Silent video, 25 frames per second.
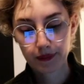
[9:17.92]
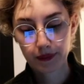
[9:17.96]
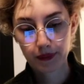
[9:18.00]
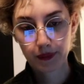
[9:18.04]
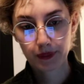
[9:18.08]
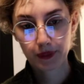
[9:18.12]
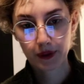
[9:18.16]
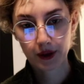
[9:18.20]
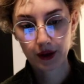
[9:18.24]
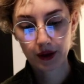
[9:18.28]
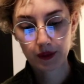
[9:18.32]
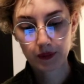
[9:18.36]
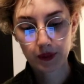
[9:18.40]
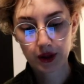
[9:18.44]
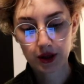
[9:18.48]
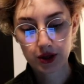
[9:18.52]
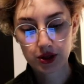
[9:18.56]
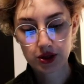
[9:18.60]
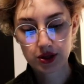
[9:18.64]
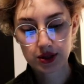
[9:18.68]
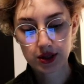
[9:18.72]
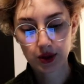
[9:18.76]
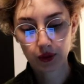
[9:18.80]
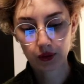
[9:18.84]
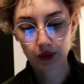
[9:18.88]
pretty
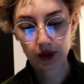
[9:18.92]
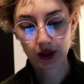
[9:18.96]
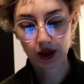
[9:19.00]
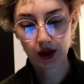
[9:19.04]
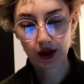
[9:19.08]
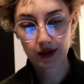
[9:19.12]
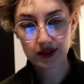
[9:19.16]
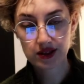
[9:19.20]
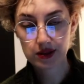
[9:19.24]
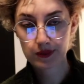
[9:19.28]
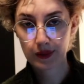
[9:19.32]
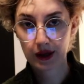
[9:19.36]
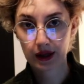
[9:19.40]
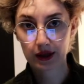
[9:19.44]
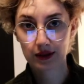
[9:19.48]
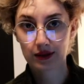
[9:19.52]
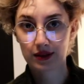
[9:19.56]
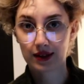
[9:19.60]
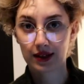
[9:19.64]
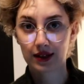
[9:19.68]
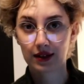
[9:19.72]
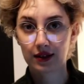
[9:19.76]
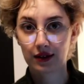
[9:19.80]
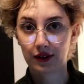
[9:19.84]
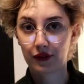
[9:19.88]
much the only costume I can
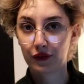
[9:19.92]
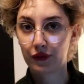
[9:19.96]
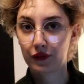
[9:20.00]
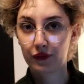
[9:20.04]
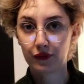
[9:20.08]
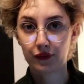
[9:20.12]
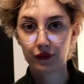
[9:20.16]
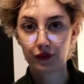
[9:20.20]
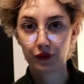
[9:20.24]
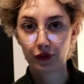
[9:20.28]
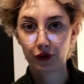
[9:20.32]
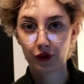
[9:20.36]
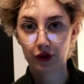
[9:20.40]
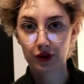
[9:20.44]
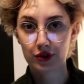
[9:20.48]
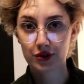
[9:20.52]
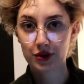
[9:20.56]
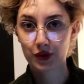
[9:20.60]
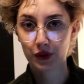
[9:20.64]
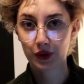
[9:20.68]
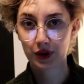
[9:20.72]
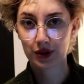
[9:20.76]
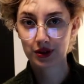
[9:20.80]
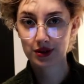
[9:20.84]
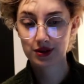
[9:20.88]
think of for a
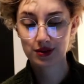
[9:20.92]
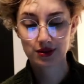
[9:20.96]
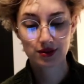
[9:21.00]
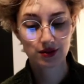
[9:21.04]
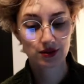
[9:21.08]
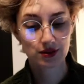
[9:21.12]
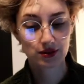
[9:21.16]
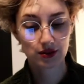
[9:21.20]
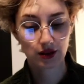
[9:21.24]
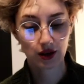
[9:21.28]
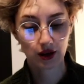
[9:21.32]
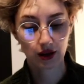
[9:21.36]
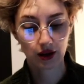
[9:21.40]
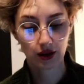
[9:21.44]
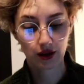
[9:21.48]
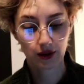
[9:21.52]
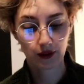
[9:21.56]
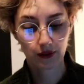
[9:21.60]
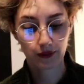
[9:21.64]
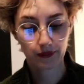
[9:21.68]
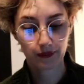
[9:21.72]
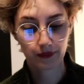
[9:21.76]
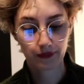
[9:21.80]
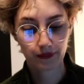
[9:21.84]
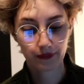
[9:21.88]
tortoise.
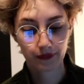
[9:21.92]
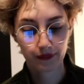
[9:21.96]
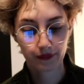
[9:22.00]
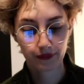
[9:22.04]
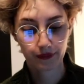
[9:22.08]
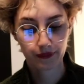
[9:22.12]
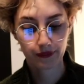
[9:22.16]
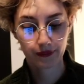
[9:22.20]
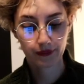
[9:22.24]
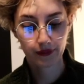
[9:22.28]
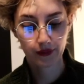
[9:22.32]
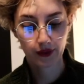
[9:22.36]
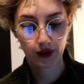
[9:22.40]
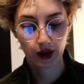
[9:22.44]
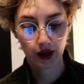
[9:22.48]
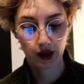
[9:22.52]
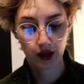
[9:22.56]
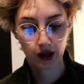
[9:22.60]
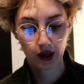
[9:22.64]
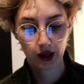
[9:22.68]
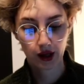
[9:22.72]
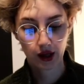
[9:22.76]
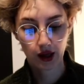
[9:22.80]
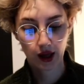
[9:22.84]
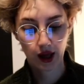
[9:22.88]
And
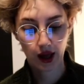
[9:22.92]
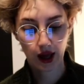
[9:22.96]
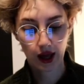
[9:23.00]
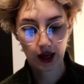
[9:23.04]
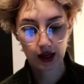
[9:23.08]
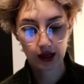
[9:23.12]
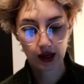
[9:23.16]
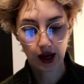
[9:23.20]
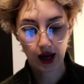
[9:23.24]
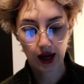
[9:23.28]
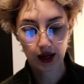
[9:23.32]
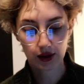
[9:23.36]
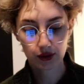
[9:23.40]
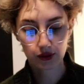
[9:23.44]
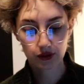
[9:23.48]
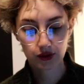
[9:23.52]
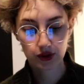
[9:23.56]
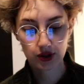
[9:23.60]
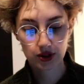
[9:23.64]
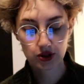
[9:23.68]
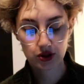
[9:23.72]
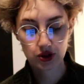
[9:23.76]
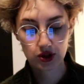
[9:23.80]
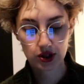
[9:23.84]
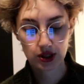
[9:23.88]
I don't
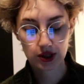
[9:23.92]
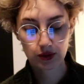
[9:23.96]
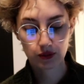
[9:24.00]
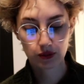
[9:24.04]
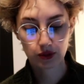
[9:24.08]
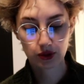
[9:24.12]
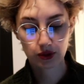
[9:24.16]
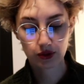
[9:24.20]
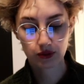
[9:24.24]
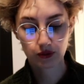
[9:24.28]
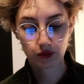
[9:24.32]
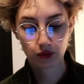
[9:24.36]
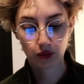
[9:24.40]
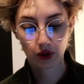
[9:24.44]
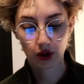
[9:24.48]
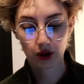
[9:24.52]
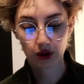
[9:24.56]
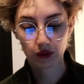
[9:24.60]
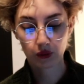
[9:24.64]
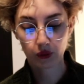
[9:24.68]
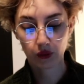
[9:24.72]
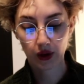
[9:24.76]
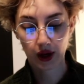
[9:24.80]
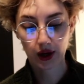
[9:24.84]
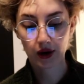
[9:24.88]
think she would want
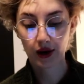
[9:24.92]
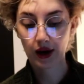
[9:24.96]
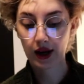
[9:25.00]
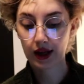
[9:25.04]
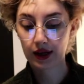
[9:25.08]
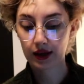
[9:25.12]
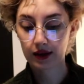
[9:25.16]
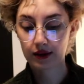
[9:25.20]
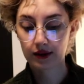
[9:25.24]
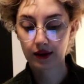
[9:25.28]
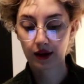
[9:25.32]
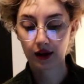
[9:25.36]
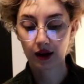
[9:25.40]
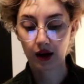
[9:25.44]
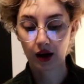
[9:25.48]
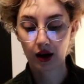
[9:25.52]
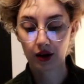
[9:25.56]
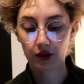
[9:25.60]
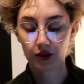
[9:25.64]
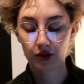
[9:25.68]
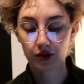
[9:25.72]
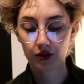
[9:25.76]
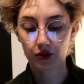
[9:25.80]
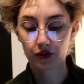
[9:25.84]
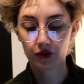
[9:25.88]
to wear anything
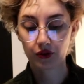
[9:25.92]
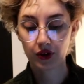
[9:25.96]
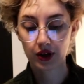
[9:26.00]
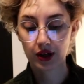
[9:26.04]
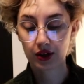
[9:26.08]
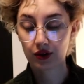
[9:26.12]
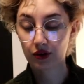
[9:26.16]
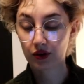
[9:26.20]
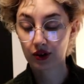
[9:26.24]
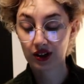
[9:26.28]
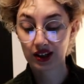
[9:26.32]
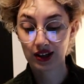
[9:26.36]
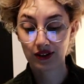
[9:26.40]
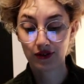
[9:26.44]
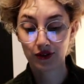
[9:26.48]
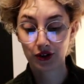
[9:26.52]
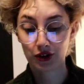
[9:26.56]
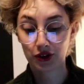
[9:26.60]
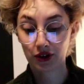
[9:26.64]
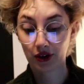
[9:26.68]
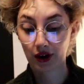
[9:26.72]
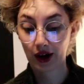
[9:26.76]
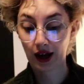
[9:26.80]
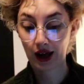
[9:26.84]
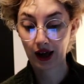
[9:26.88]
on her feet or even
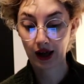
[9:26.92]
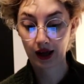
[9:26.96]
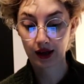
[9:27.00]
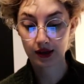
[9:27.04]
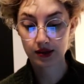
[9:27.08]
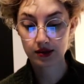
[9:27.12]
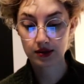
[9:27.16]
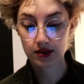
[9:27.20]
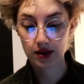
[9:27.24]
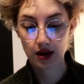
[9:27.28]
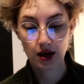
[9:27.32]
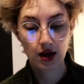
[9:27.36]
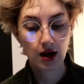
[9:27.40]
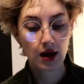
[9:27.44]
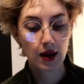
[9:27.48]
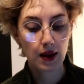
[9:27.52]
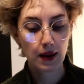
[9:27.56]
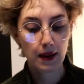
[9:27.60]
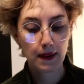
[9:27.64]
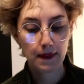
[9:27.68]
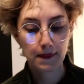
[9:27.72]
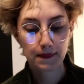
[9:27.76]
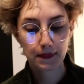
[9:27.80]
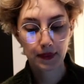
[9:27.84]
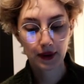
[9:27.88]
her head,
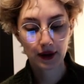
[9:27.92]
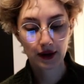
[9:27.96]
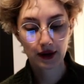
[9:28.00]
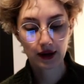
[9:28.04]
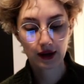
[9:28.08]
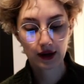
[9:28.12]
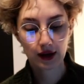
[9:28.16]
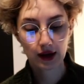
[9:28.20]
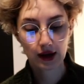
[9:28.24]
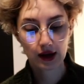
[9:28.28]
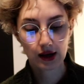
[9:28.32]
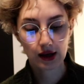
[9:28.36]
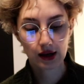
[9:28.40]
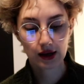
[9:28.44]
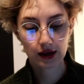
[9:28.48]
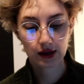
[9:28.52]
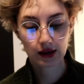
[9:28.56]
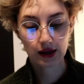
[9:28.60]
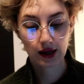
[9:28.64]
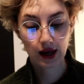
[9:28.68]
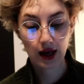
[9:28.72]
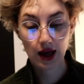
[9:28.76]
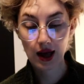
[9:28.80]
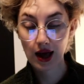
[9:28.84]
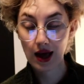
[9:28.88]
but
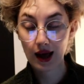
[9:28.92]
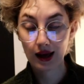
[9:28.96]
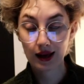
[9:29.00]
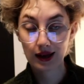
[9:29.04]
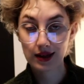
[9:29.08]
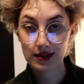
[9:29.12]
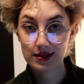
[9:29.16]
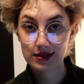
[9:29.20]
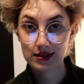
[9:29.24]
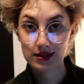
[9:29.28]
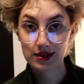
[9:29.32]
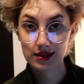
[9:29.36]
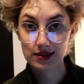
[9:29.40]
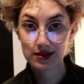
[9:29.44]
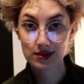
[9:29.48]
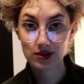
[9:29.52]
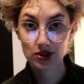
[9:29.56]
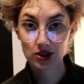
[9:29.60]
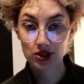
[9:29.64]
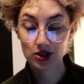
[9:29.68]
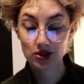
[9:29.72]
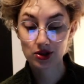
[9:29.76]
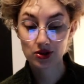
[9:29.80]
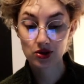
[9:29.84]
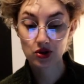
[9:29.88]
I guess it doesn't
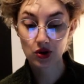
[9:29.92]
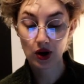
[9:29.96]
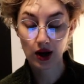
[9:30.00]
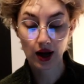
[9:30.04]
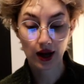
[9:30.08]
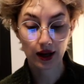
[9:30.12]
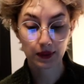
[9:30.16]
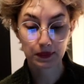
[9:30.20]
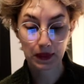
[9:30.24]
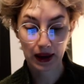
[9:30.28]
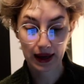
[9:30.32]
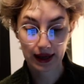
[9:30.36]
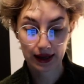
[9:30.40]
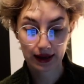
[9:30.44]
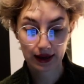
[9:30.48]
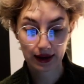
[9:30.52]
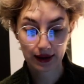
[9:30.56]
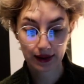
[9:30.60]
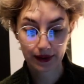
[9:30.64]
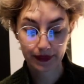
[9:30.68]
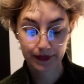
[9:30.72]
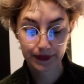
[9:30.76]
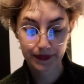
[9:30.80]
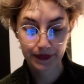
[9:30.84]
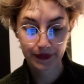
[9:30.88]
hurt to try and make
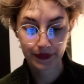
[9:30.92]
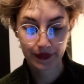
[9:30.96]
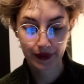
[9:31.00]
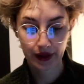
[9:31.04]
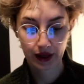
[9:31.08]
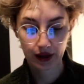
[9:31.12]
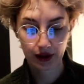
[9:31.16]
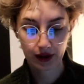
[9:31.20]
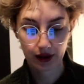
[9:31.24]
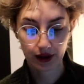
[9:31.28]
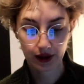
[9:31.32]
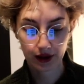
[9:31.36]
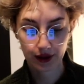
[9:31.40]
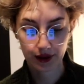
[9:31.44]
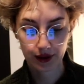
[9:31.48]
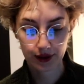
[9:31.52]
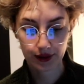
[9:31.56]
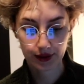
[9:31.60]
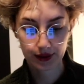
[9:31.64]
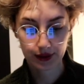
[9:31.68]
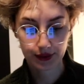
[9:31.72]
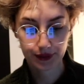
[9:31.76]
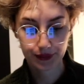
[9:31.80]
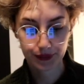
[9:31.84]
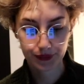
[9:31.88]
it.
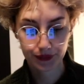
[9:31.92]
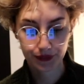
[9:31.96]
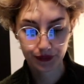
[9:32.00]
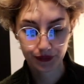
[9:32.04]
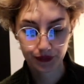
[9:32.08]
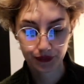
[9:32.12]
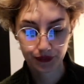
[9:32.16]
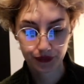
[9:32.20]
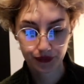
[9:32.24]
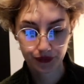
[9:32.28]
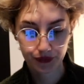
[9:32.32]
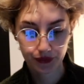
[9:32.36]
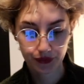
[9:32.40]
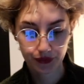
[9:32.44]
I'm